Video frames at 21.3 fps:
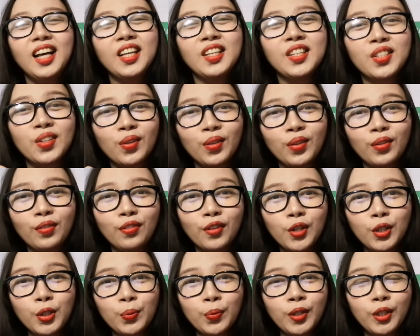So the
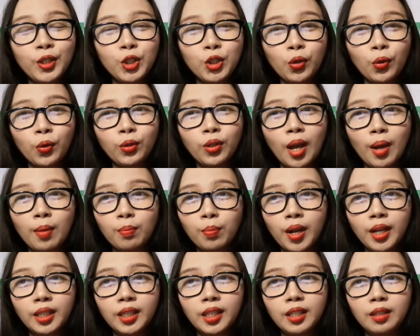first one showed I'm
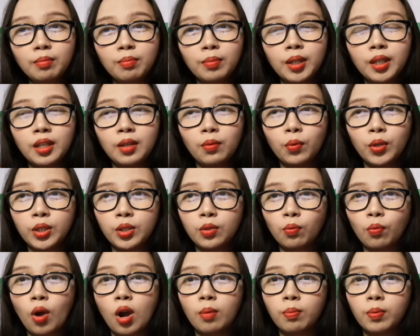pregnant, but it was a
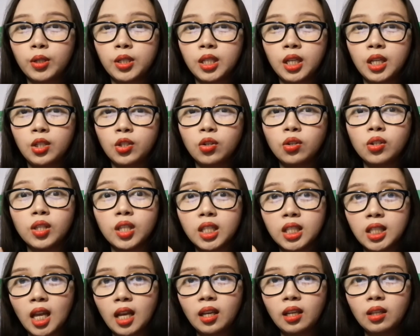wrong procedure. The
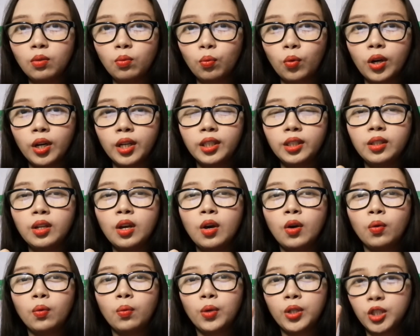second one,
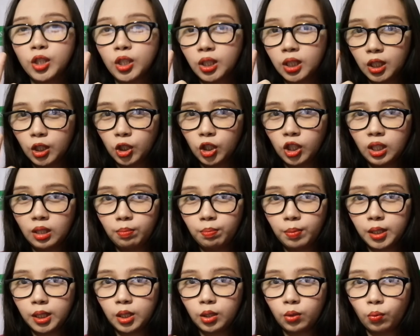which is the
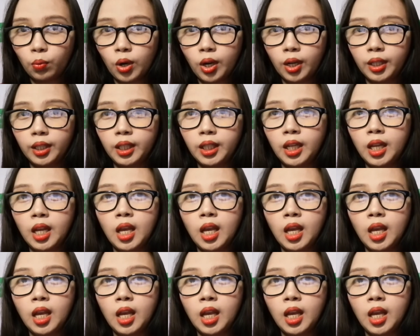cheapest one,